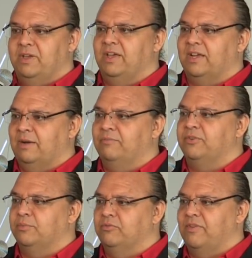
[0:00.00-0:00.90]
making a
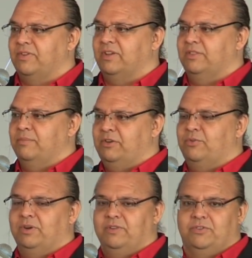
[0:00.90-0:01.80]
comfortable living in the
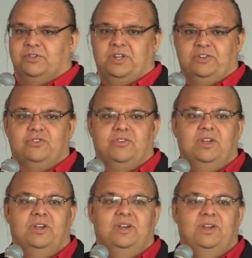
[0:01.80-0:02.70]
mid-21st century,
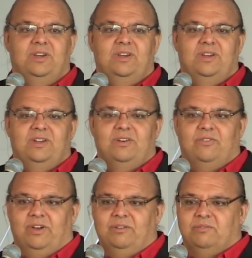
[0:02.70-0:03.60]

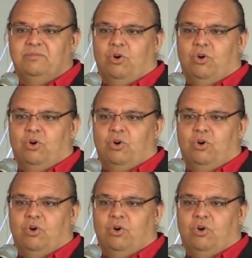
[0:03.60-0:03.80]
right?